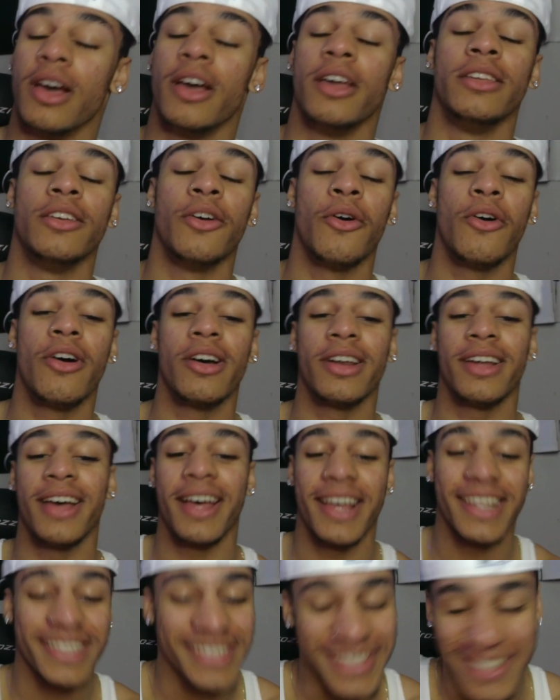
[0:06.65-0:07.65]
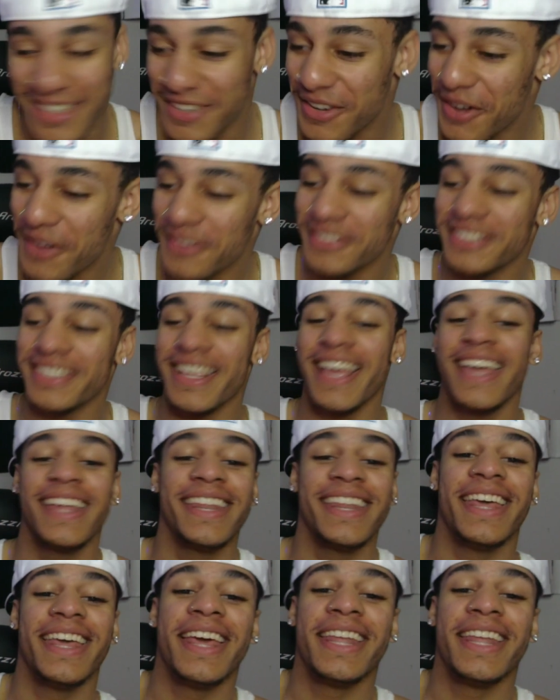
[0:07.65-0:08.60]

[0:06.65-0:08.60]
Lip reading: Yoda. You know what I'm saying?